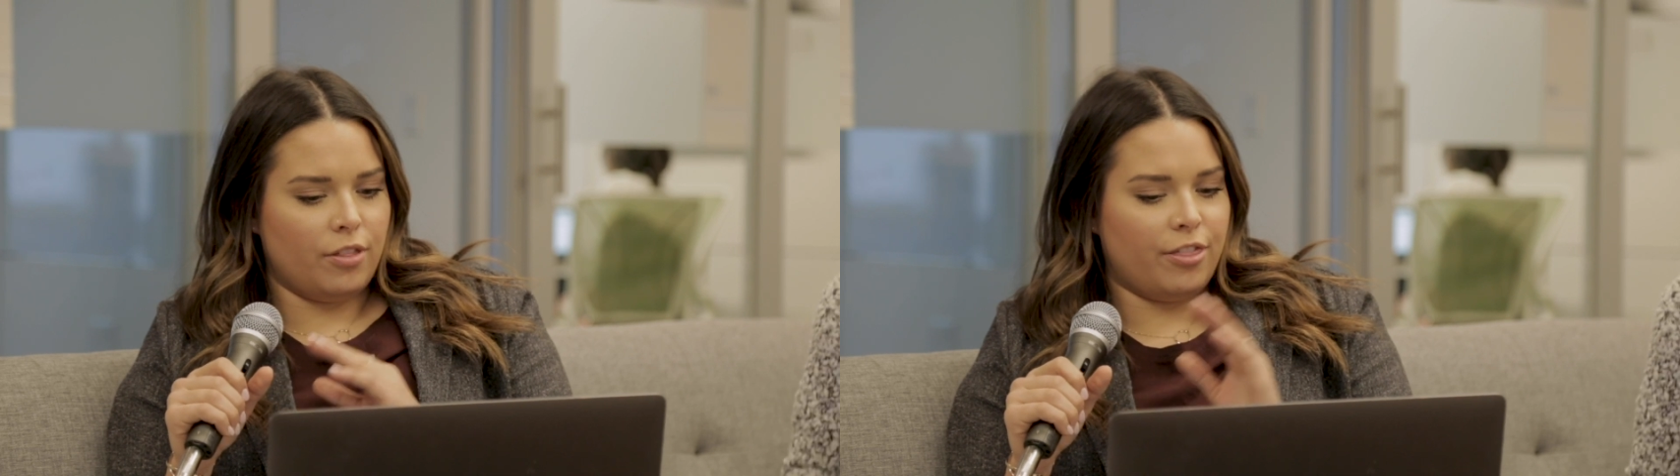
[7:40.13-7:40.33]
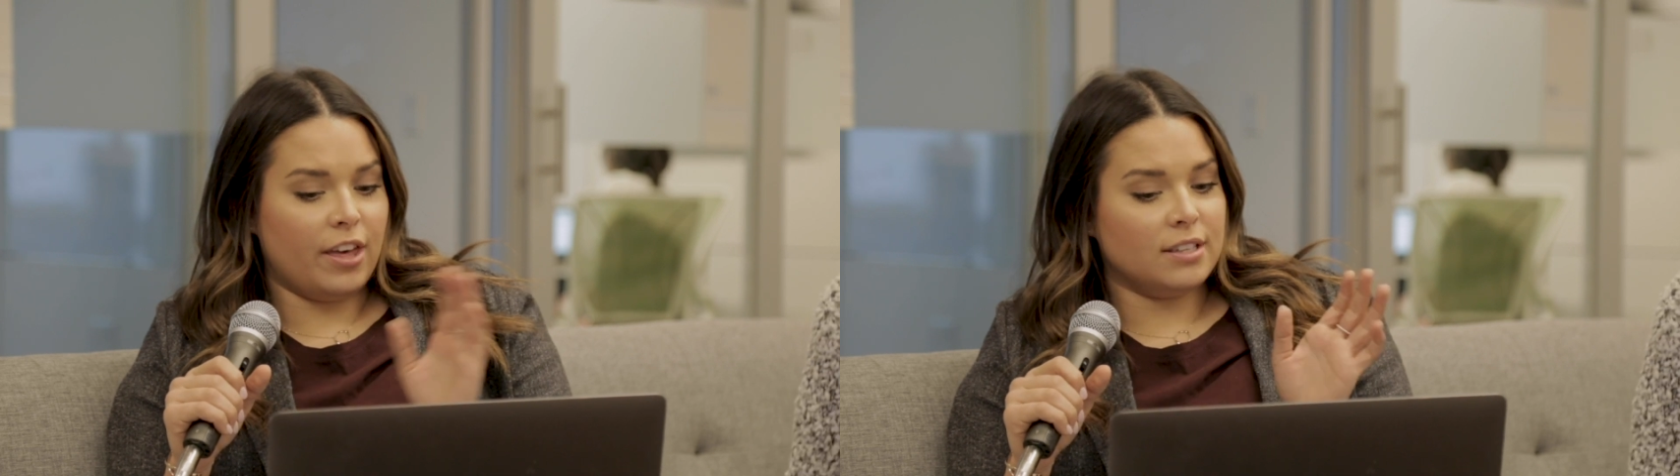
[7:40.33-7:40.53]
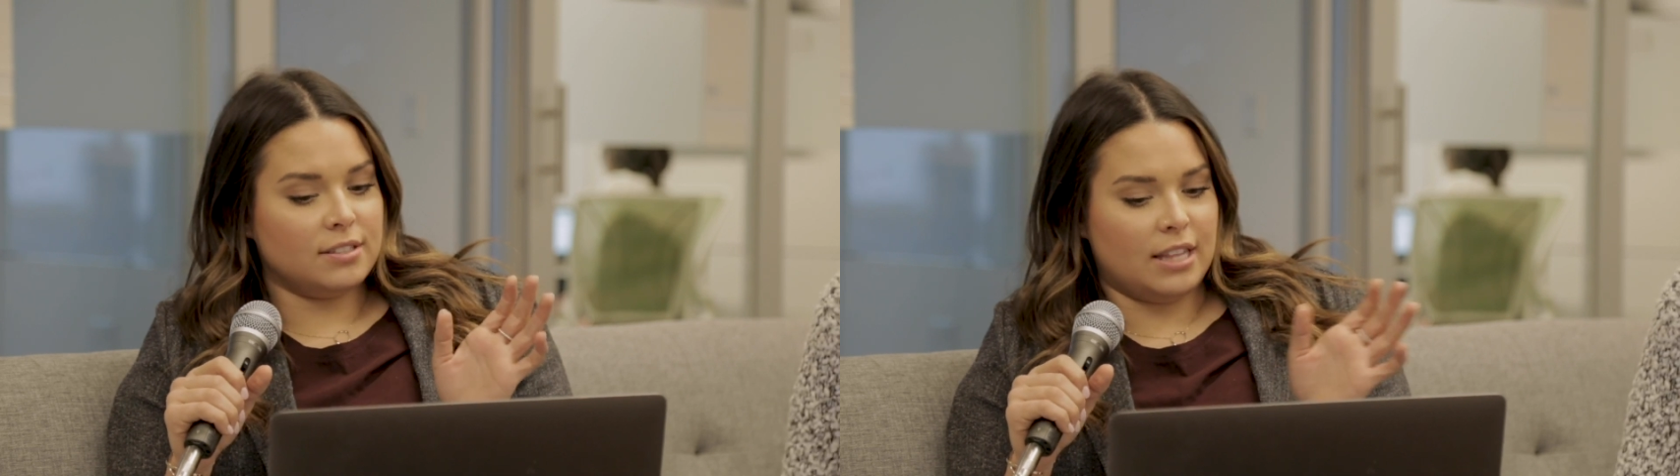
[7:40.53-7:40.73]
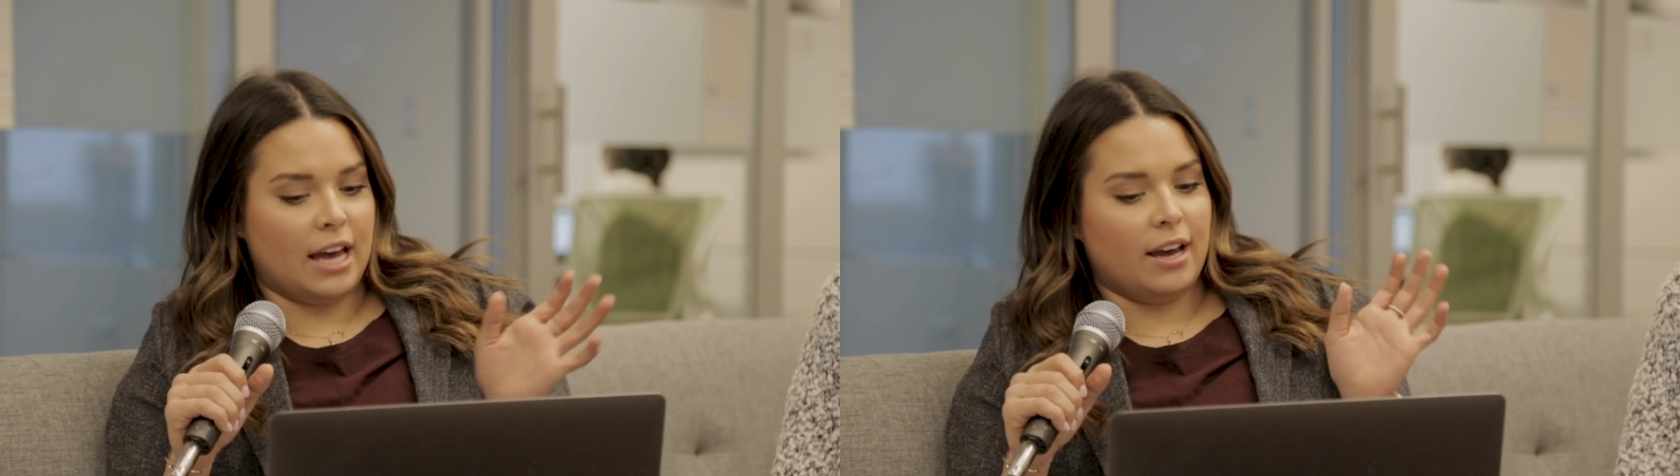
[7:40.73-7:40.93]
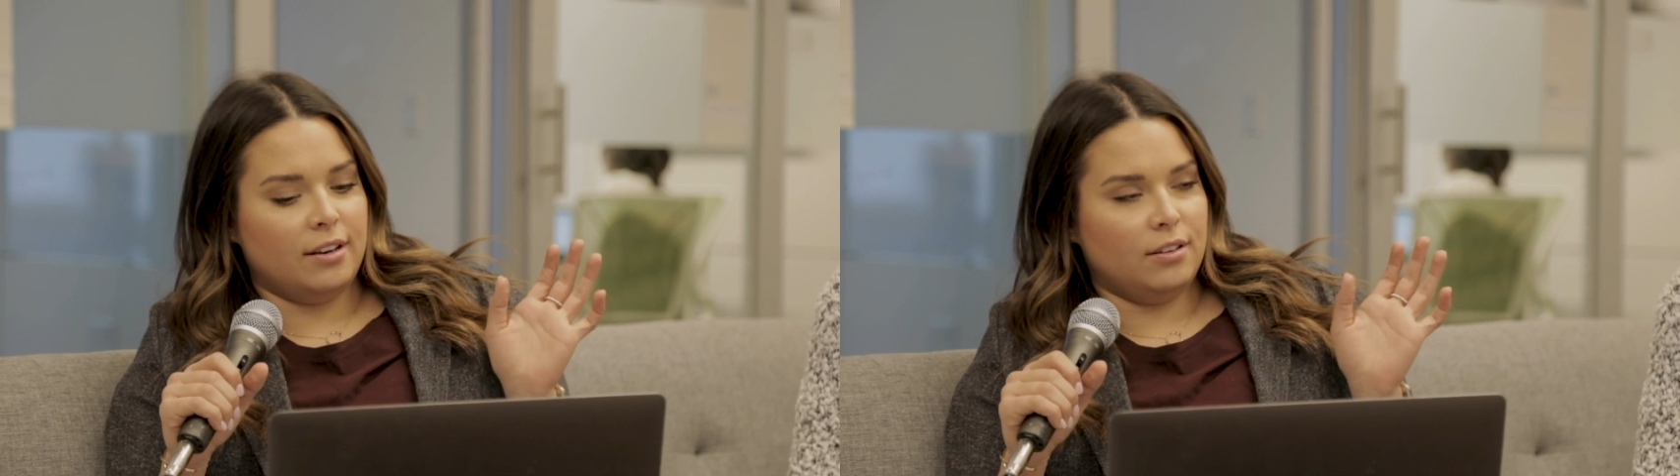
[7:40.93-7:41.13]
things
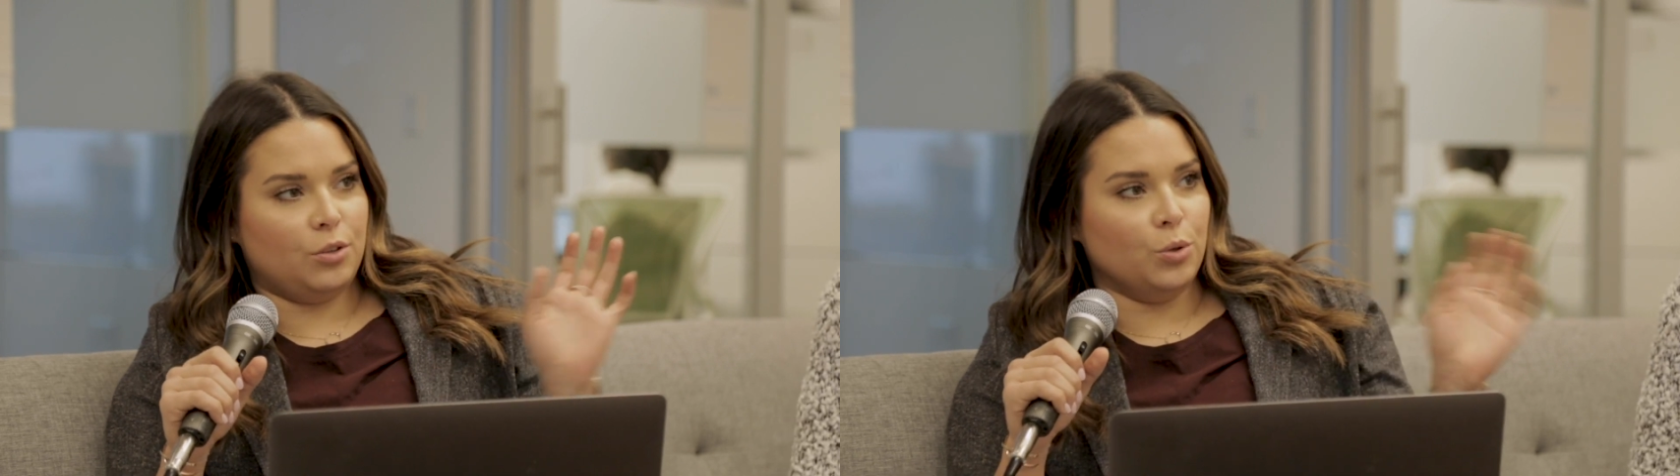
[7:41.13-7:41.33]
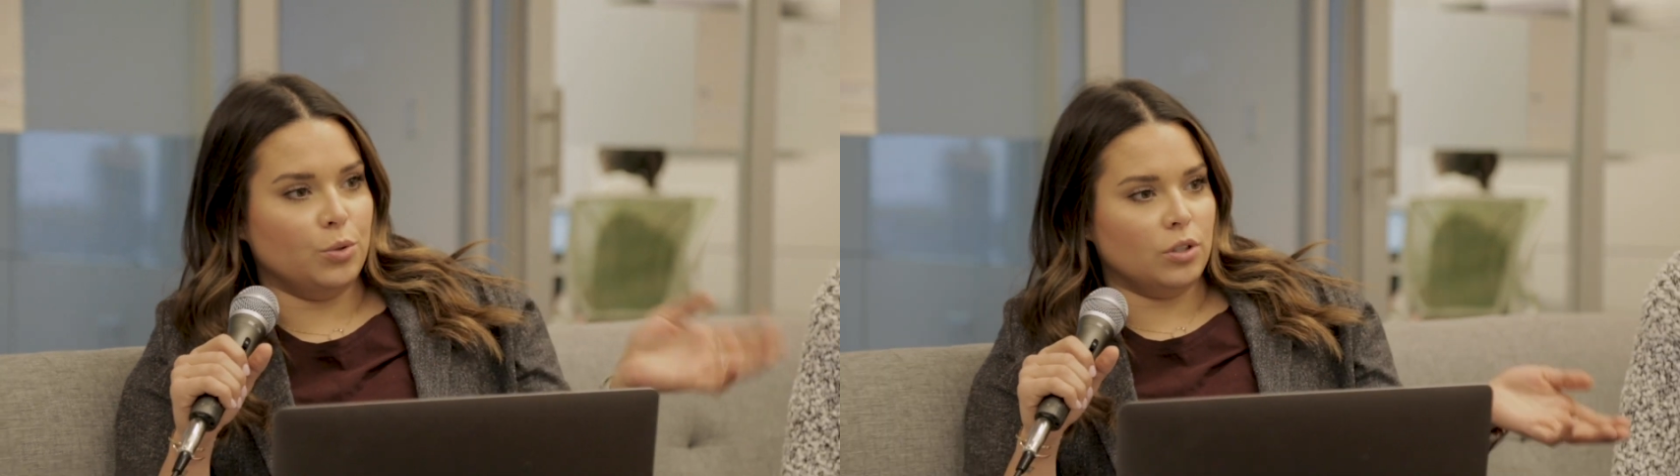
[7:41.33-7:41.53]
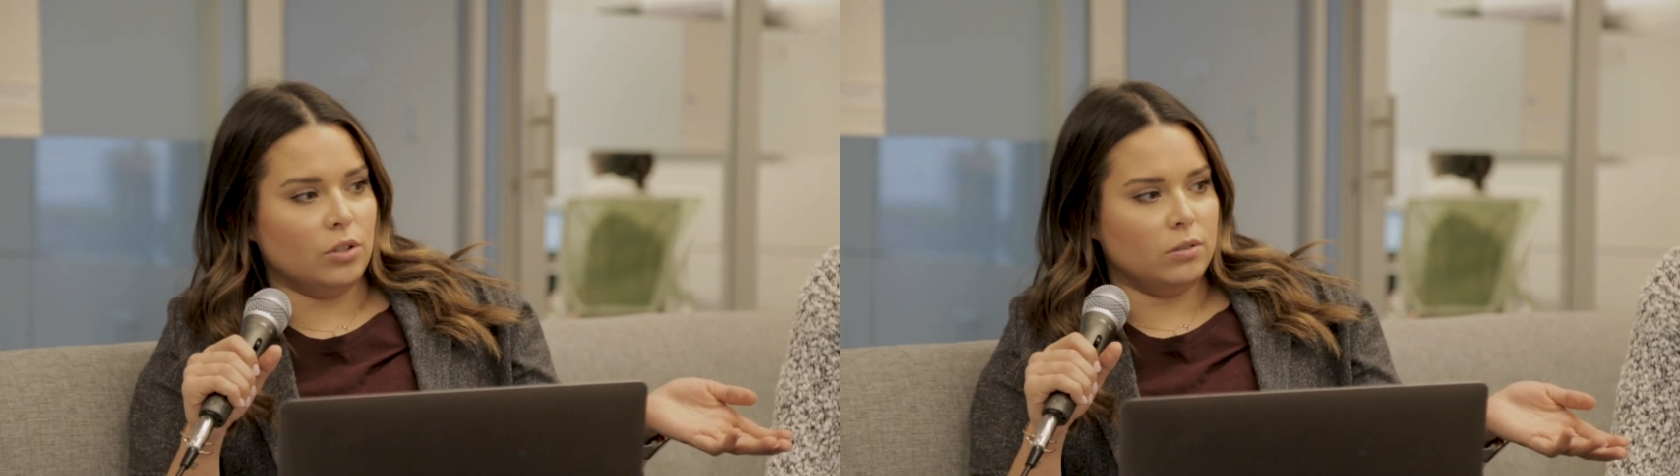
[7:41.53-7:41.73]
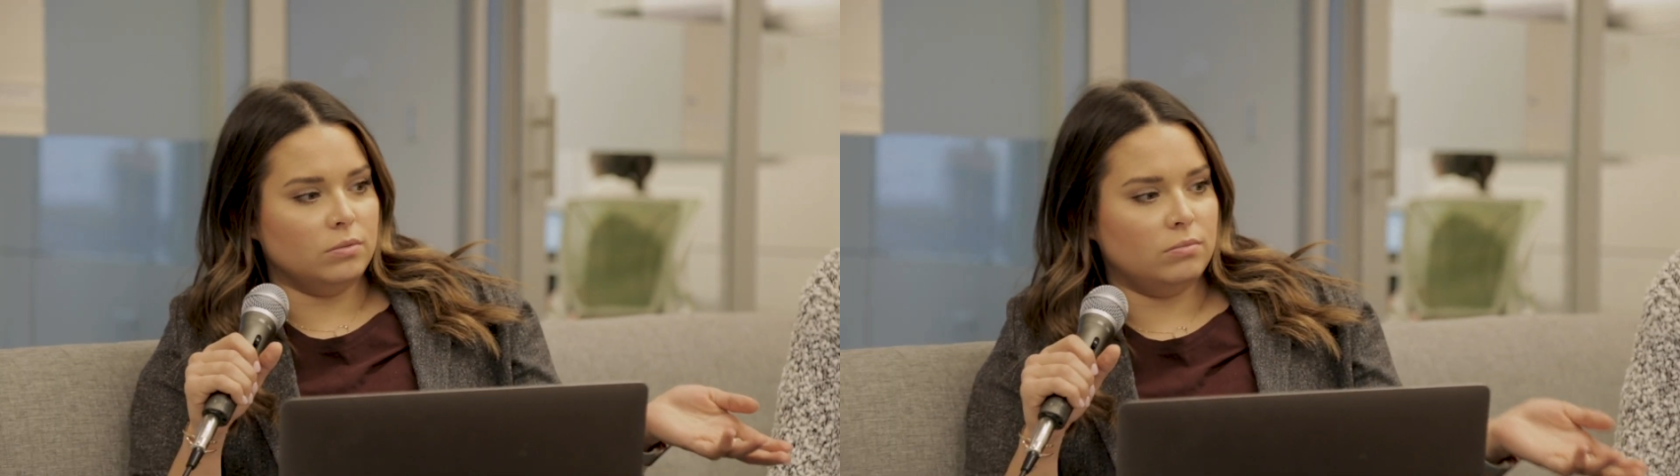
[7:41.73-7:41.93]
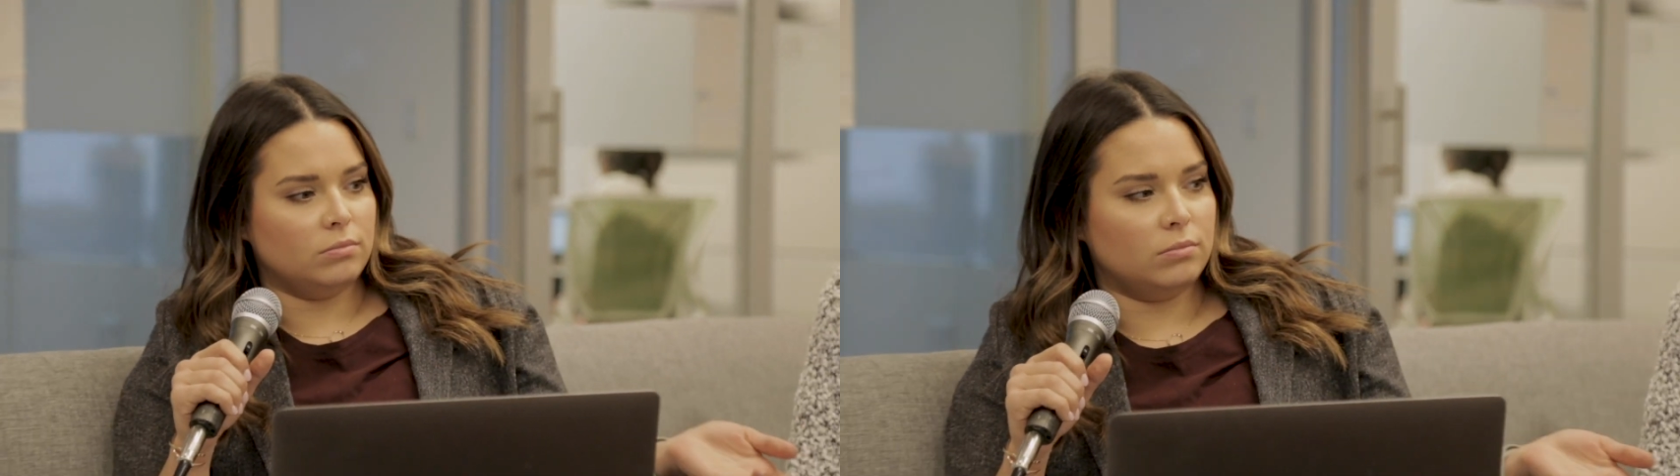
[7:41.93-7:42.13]
that Google